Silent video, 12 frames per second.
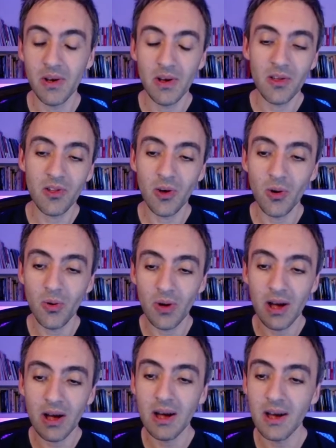So
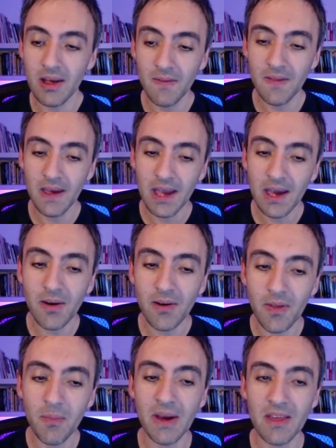here,
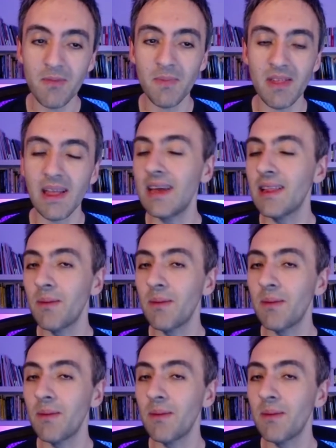the biggest mistake